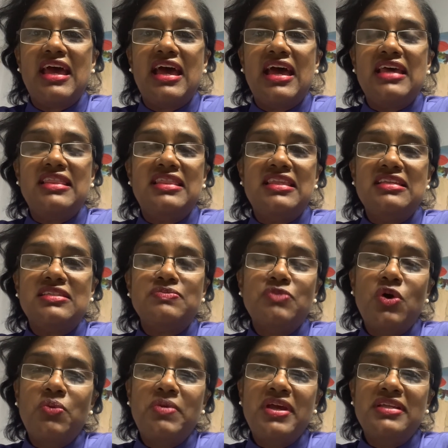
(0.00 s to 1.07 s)
At this
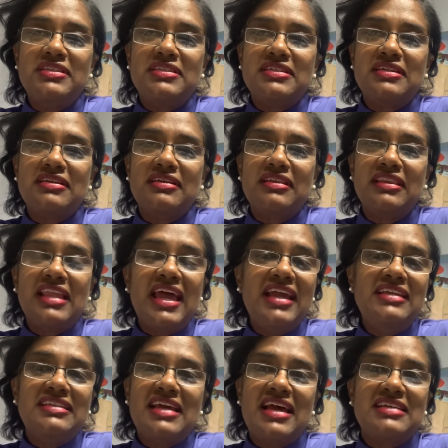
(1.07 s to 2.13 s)
moment,
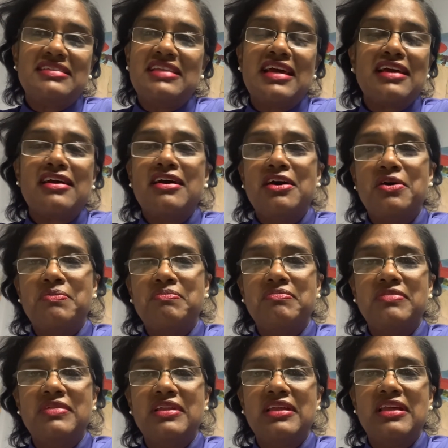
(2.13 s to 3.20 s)
light has not
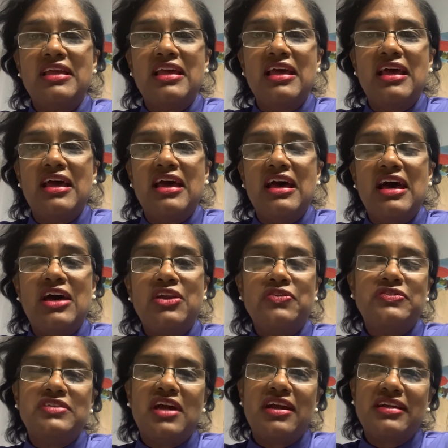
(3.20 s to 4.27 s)
come out
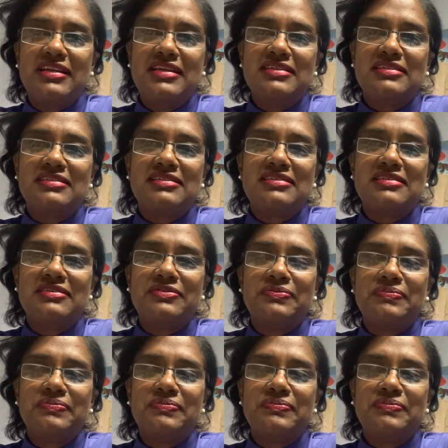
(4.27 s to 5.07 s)
of darkness,